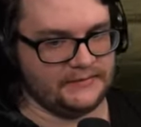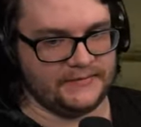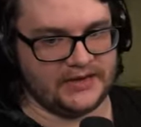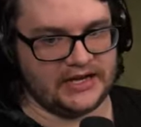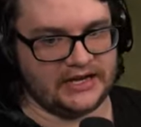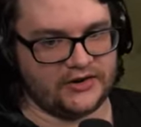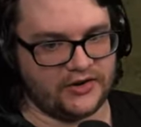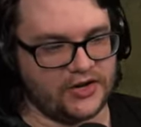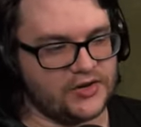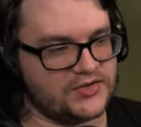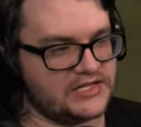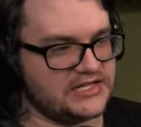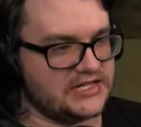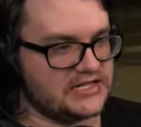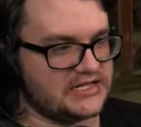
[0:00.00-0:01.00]
I don't know,
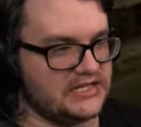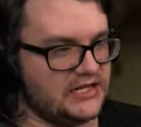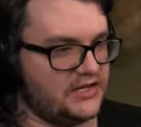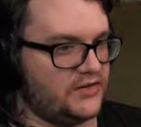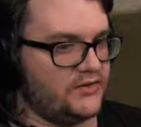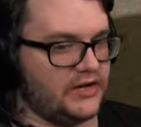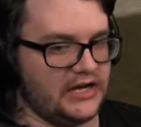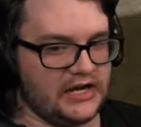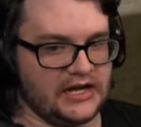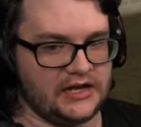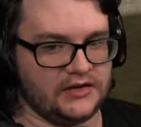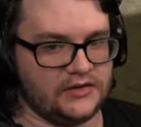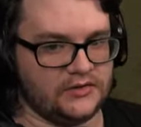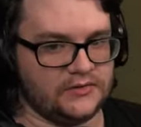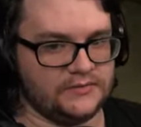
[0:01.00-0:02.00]
60 degree
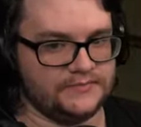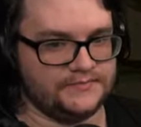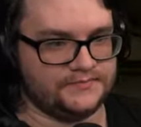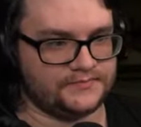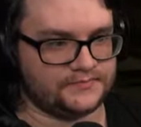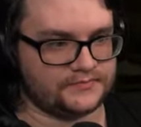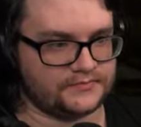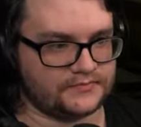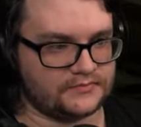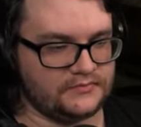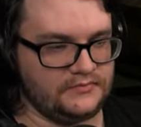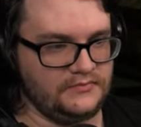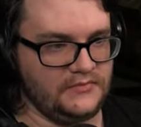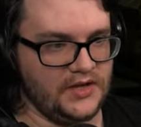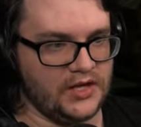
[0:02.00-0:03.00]
angle
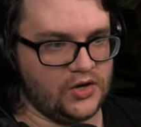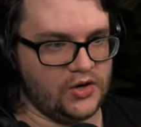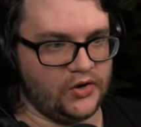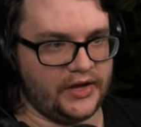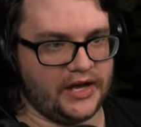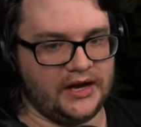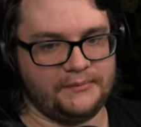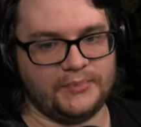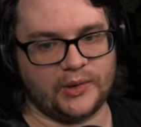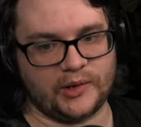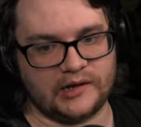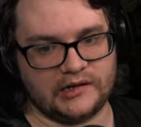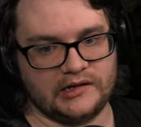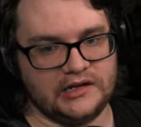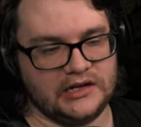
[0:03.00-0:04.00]
going
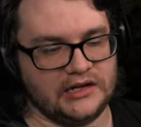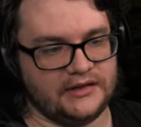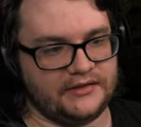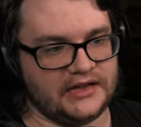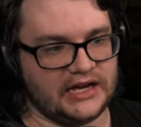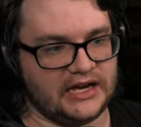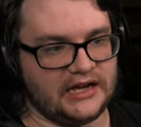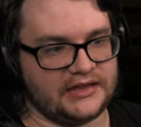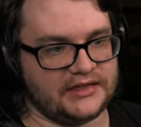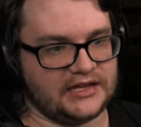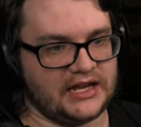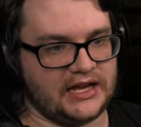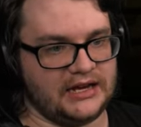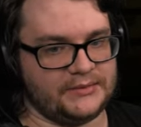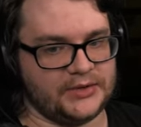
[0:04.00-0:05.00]
upward that the
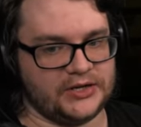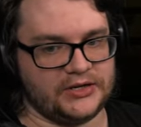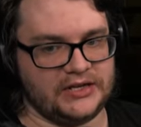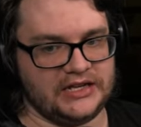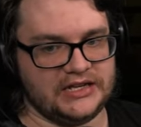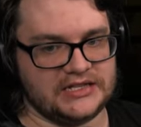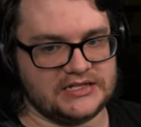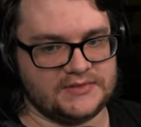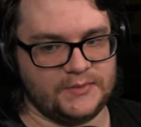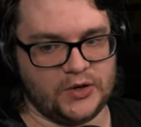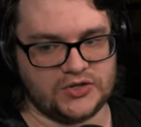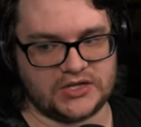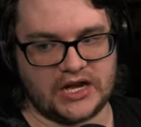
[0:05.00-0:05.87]
camera is most